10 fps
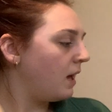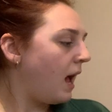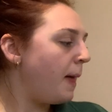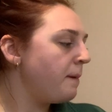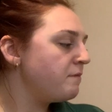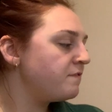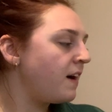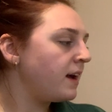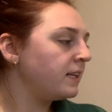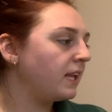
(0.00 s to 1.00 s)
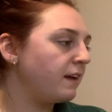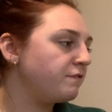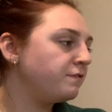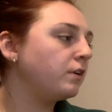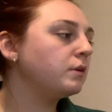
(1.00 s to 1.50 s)
And then finally,
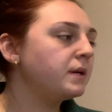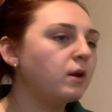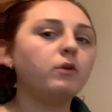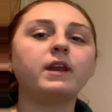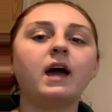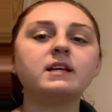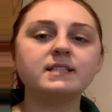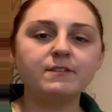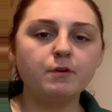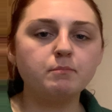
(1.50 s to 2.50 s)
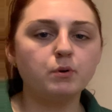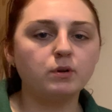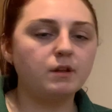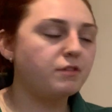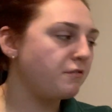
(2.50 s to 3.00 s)
following on nicely from
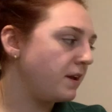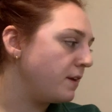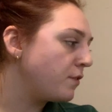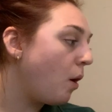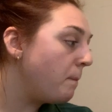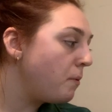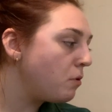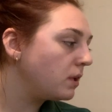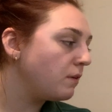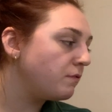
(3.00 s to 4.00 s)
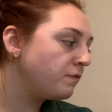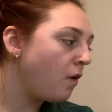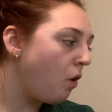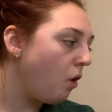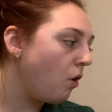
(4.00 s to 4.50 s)
booklet 3, you've got booklet
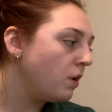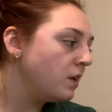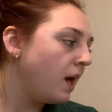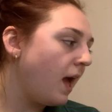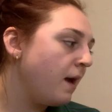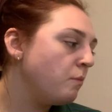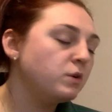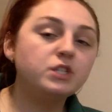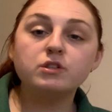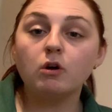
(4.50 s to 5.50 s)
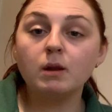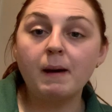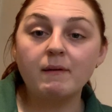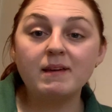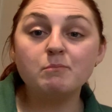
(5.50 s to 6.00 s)
4, which is all
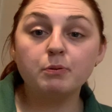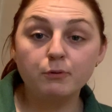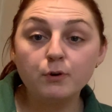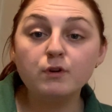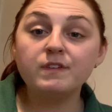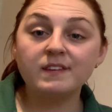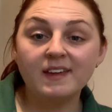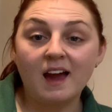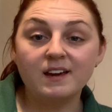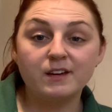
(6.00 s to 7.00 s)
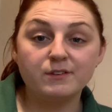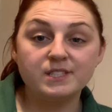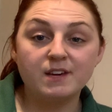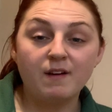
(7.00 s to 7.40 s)
about improving the accuracy of